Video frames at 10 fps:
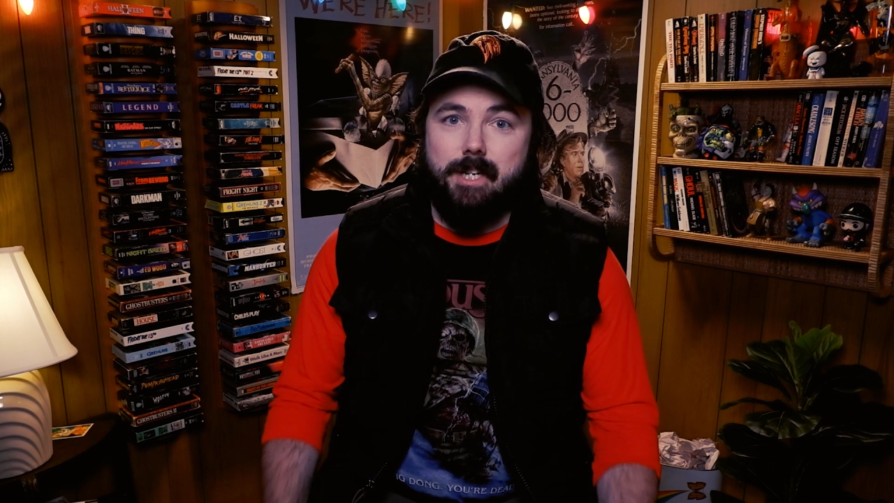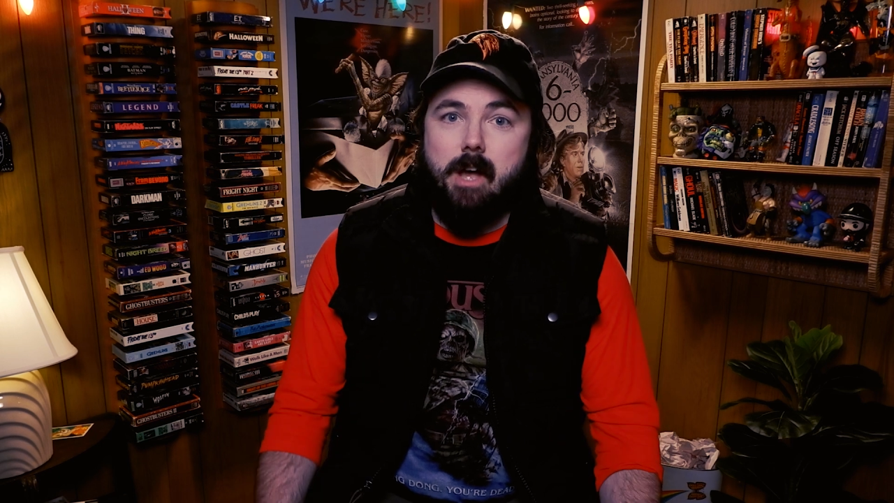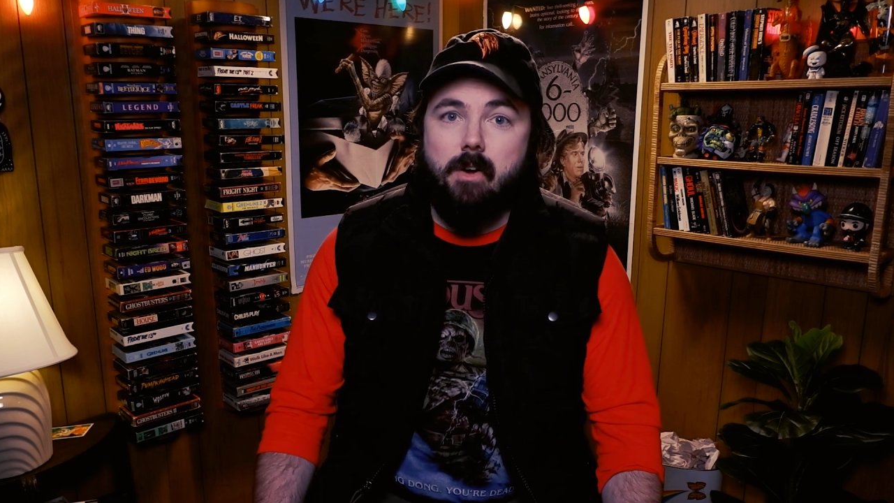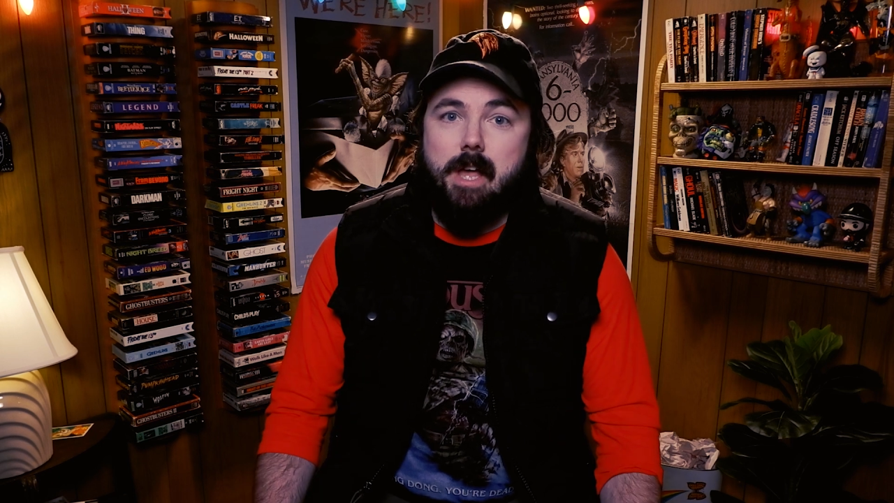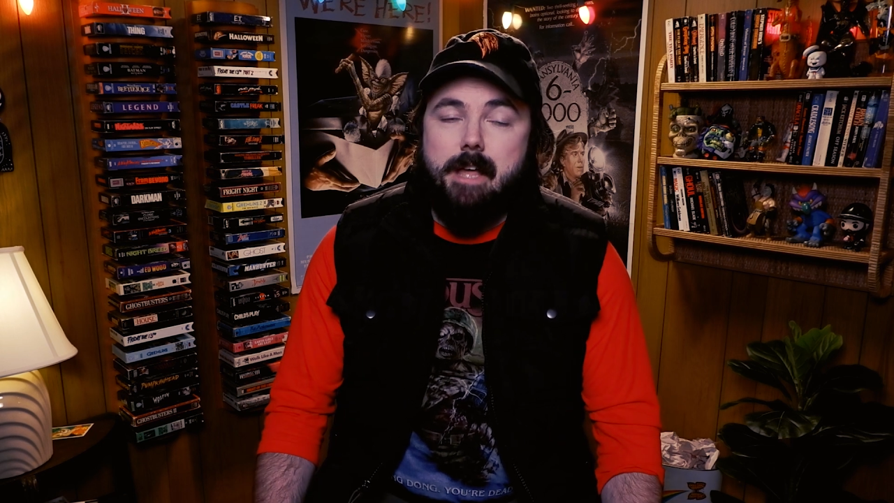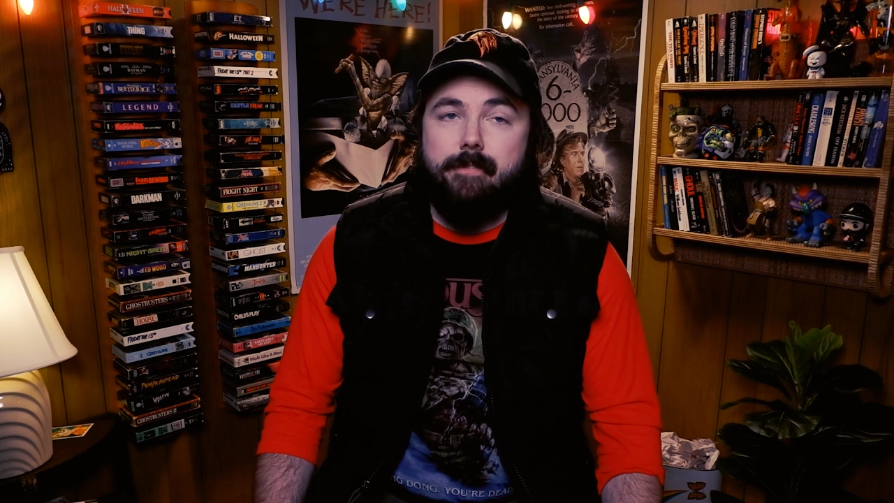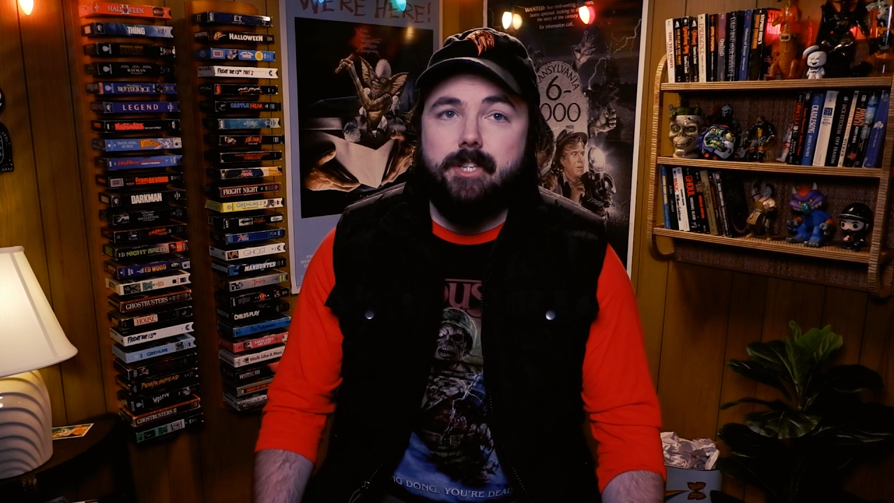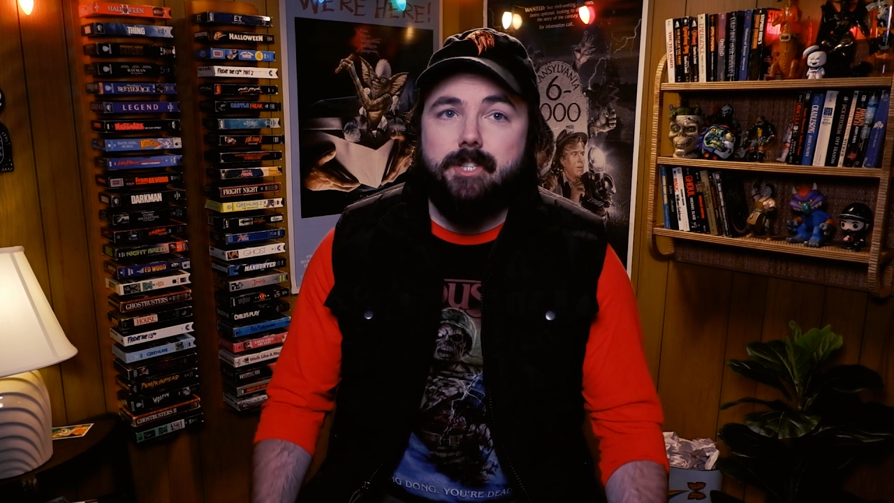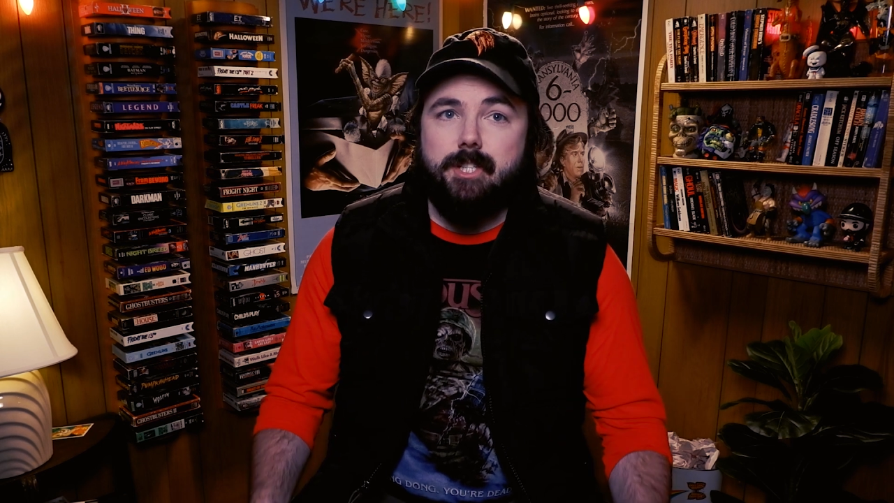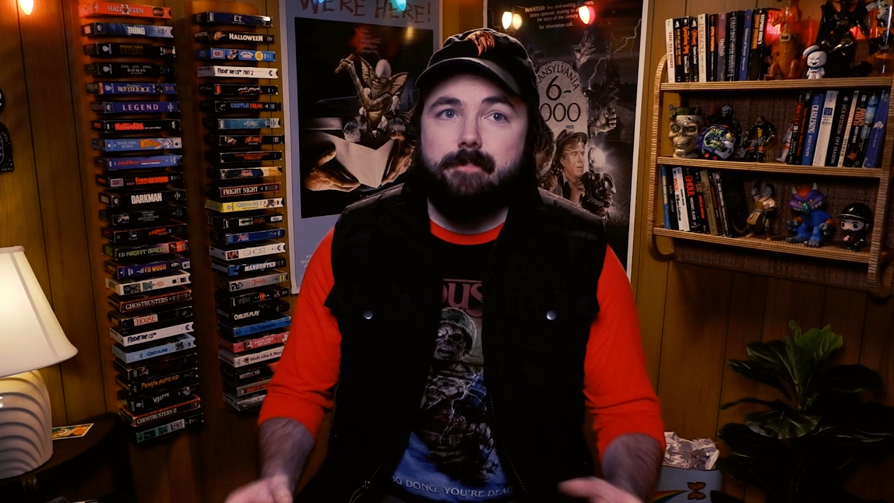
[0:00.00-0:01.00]
Now,
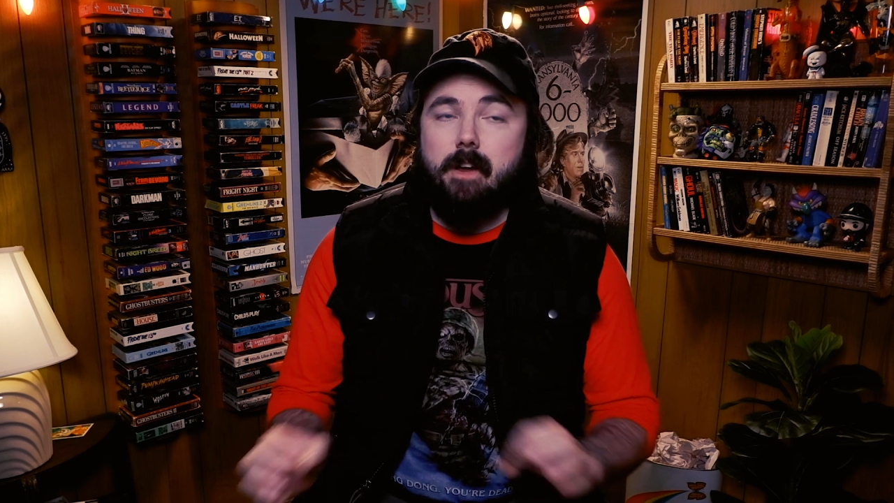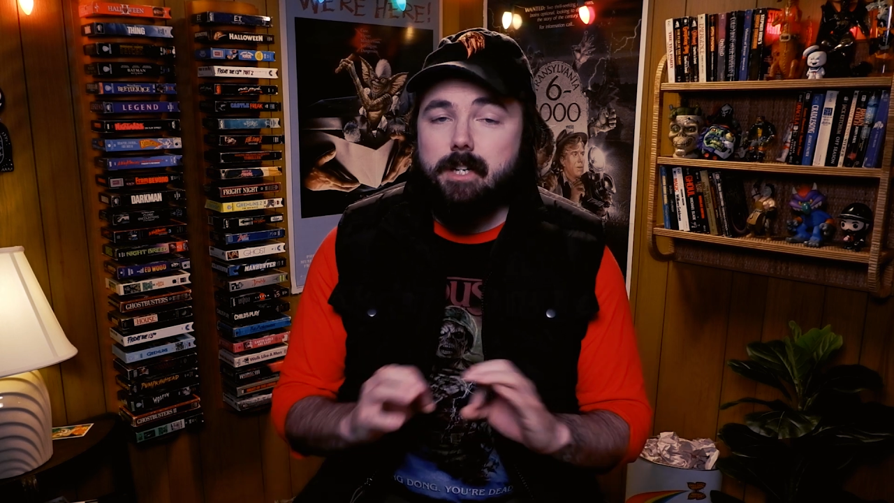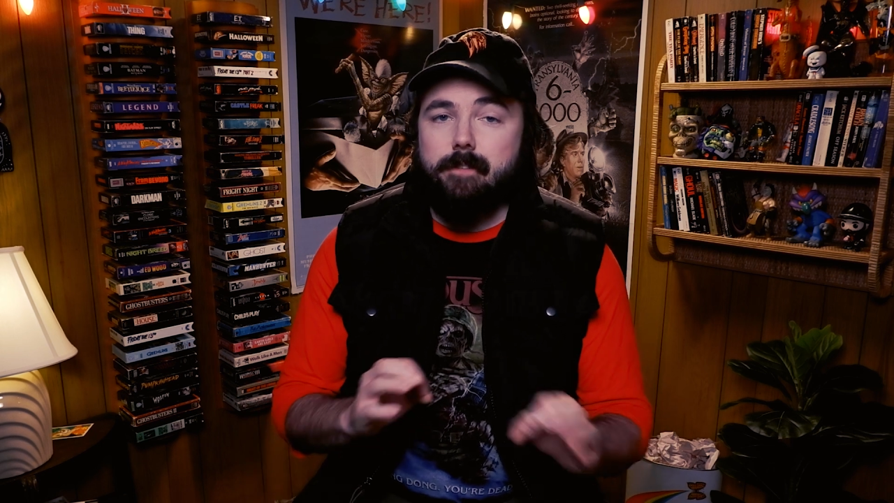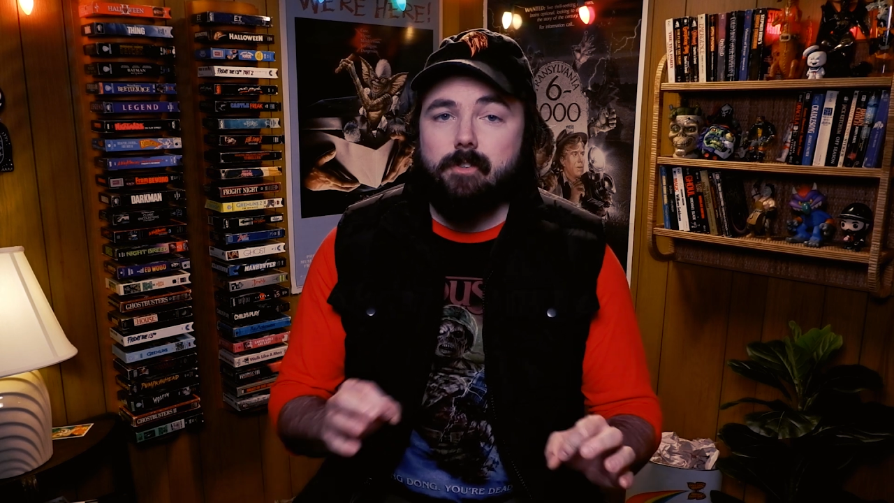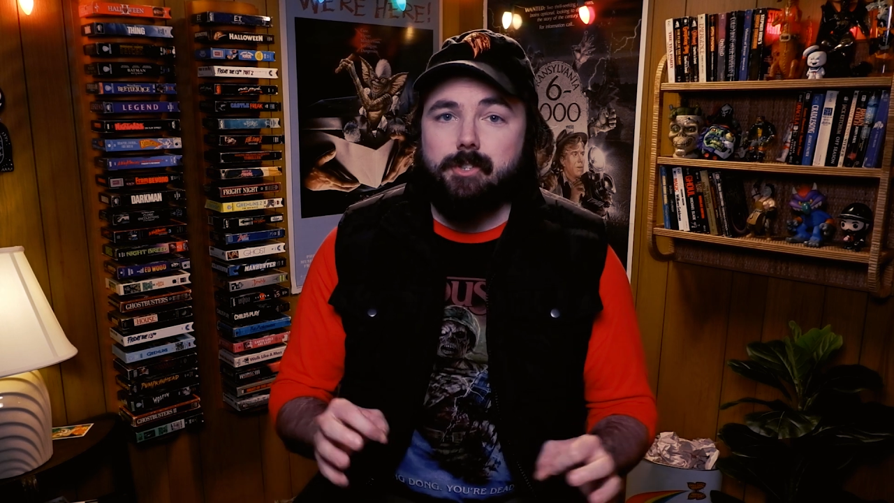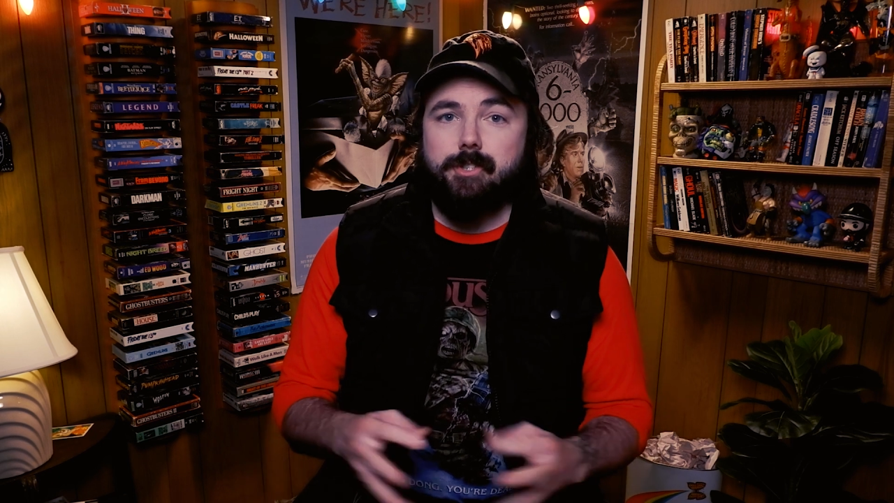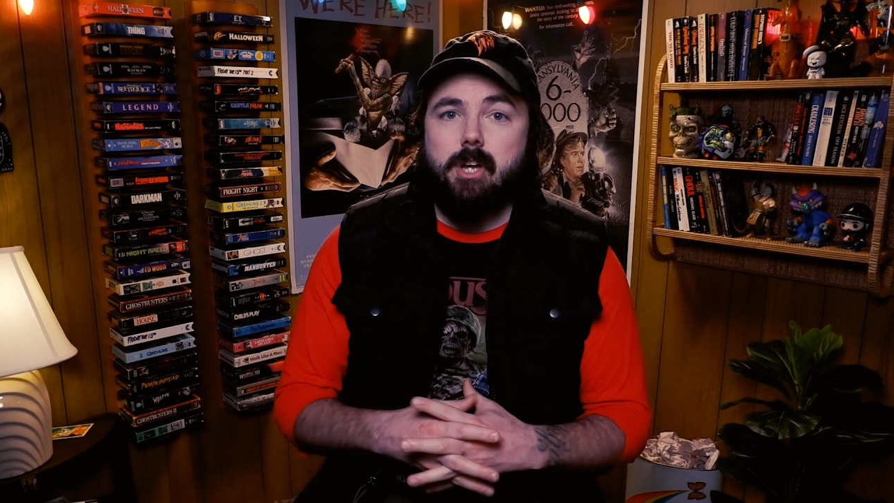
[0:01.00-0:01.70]
this is very difficult to